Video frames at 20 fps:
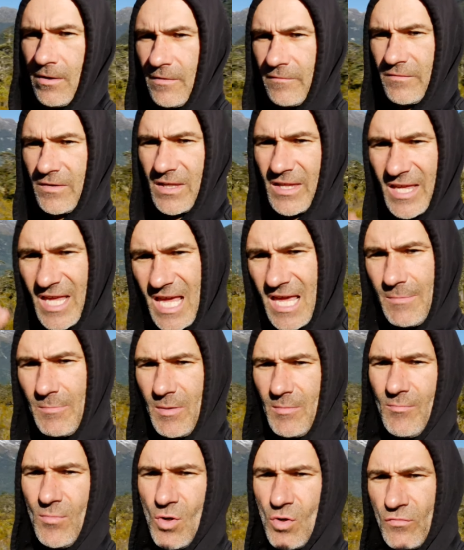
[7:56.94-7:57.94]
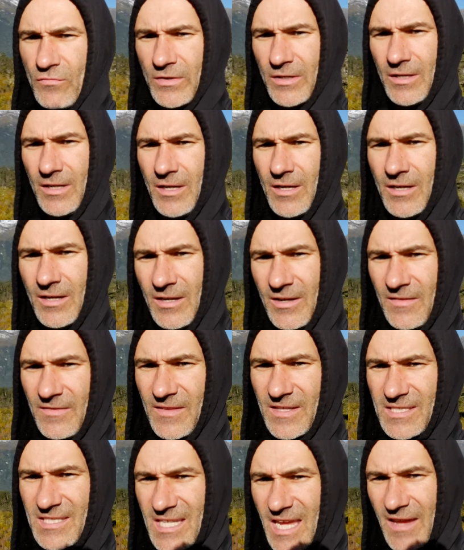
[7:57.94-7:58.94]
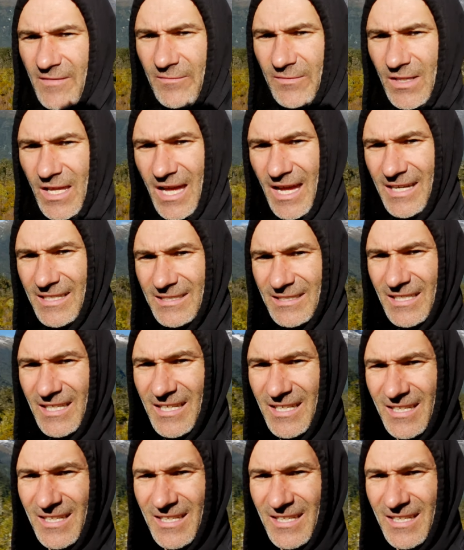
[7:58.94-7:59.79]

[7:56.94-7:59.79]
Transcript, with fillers: if you keep it moving, the sandflies